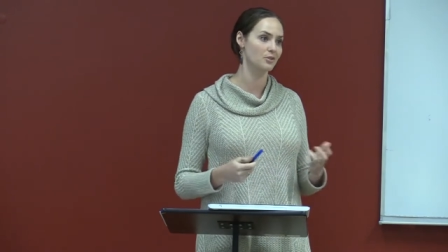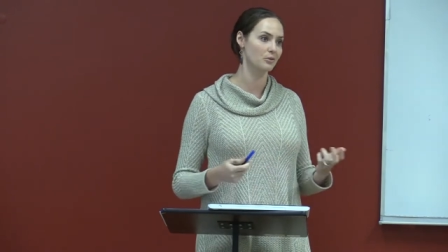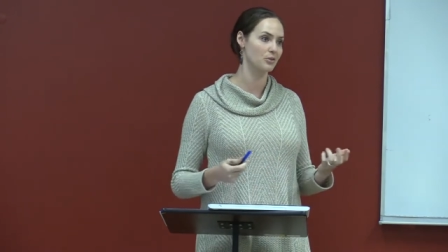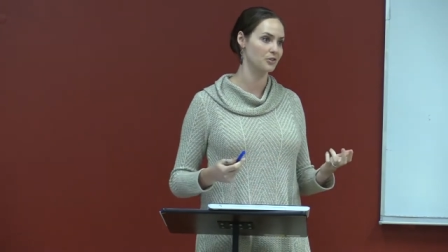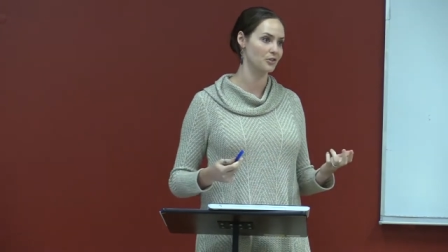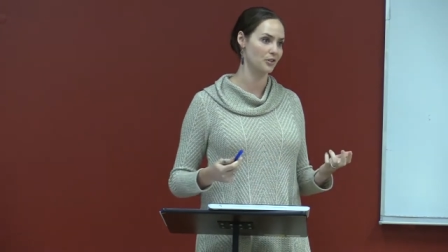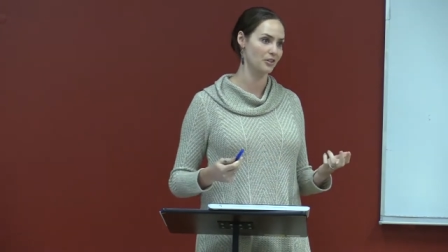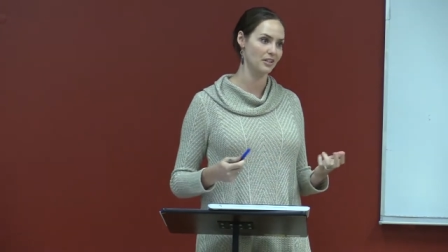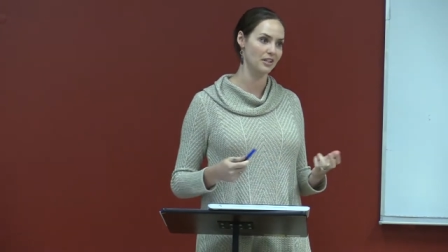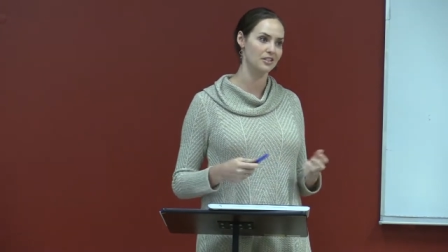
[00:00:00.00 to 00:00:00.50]
to a
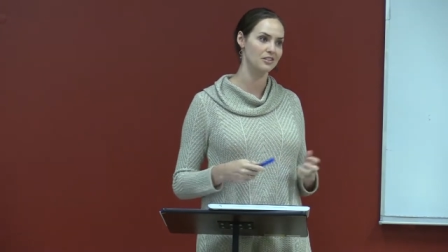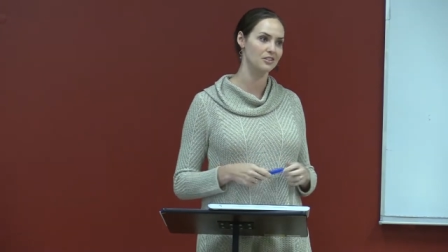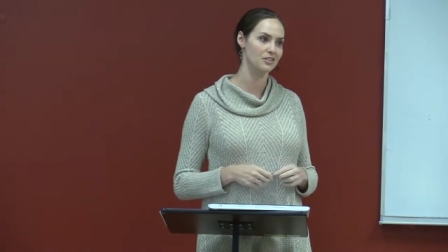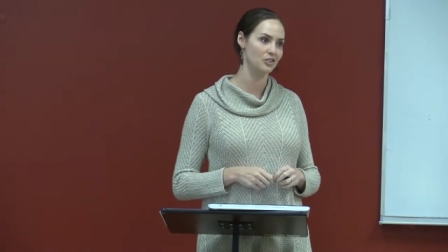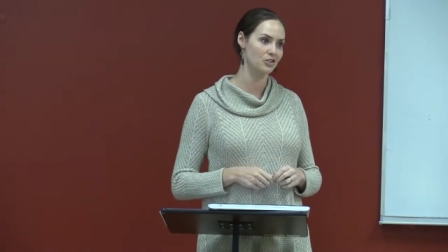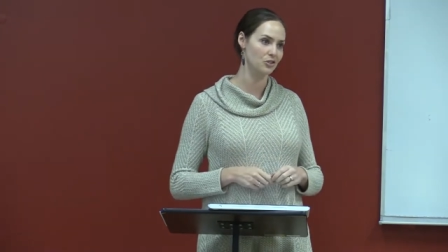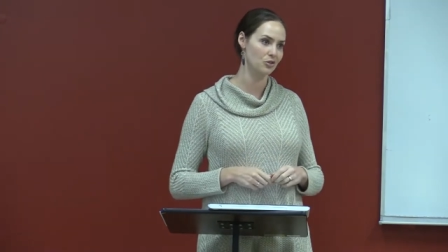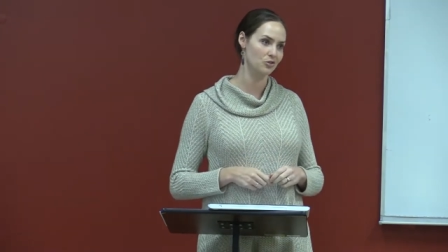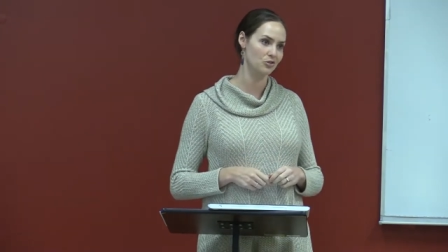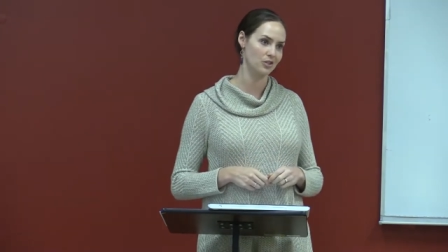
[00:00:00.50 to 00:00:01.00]
certain
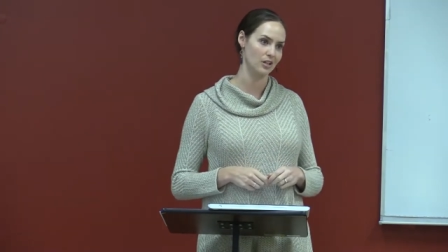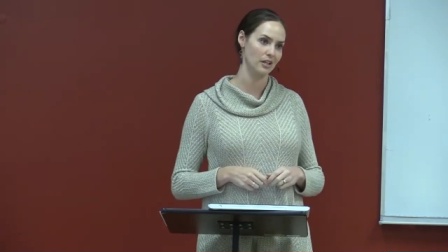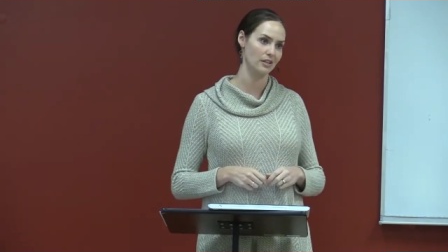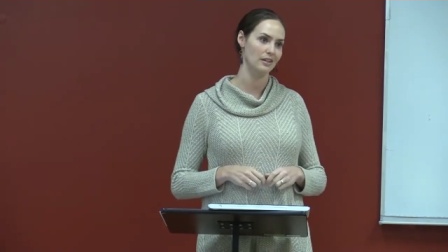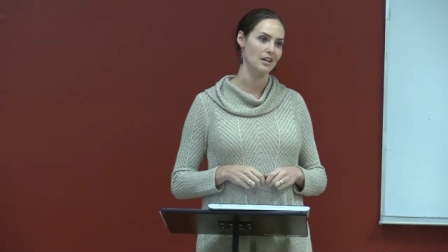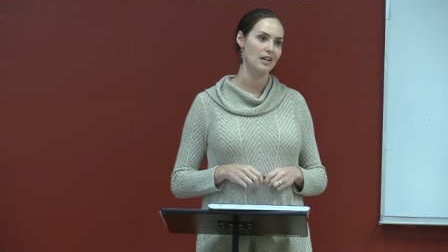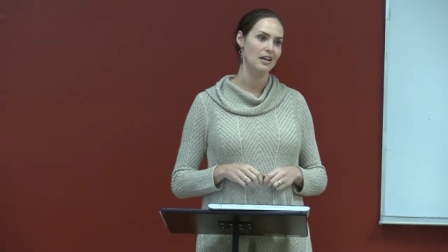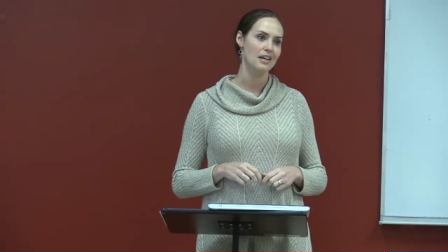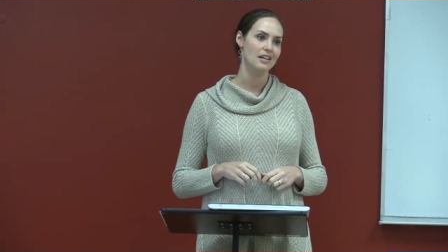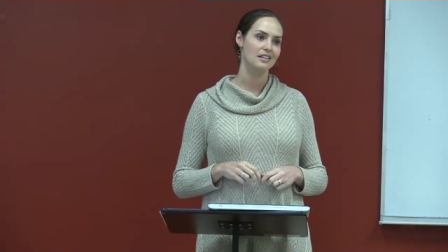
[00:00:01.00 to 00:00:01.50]

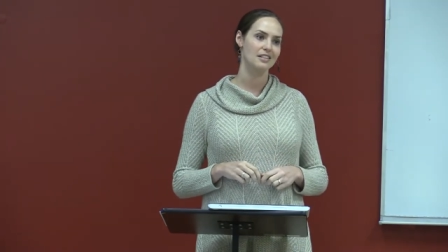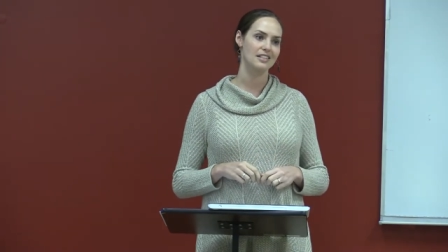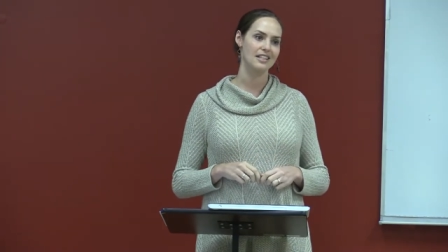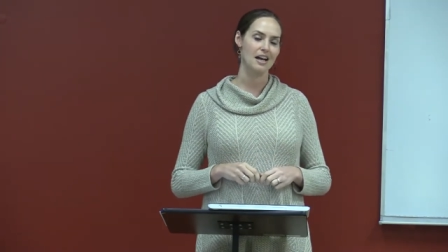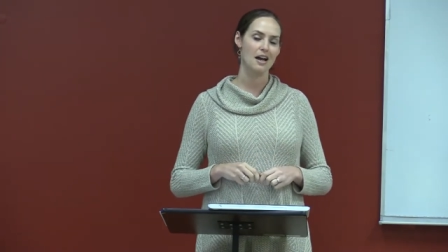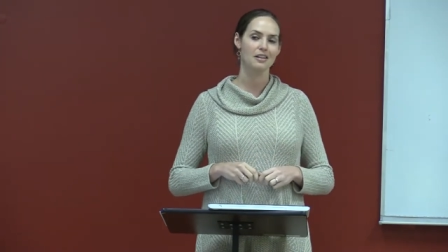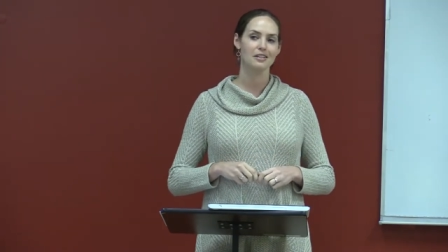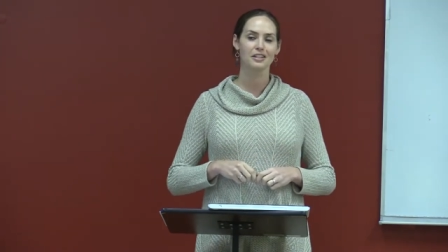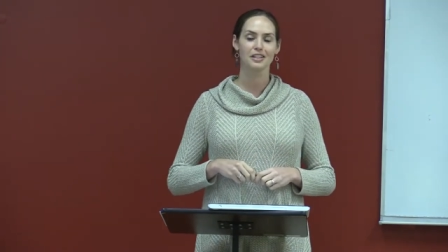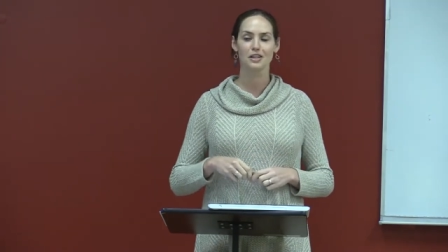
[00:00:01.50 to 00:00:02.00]
institution? Does
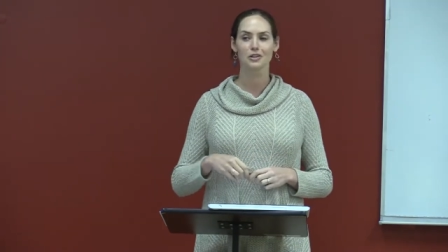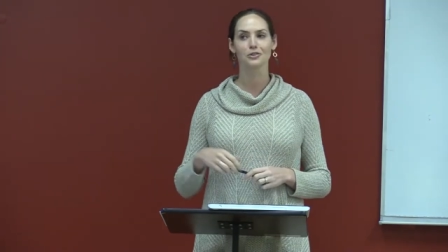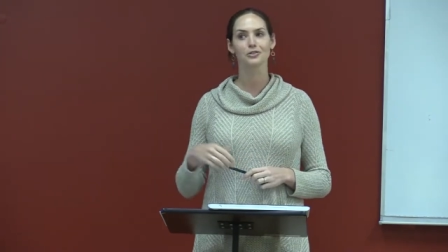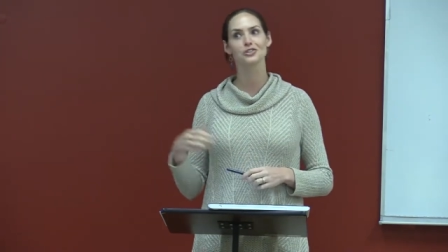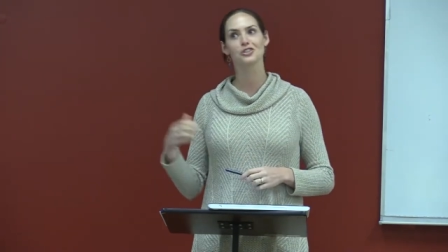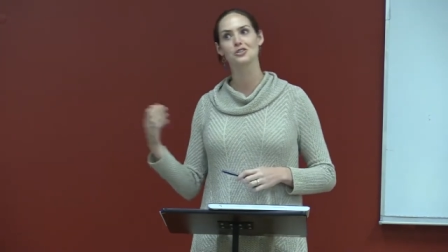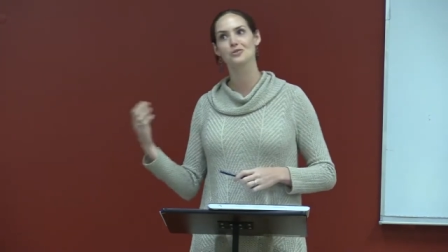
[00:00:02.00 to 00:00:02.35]
that guilt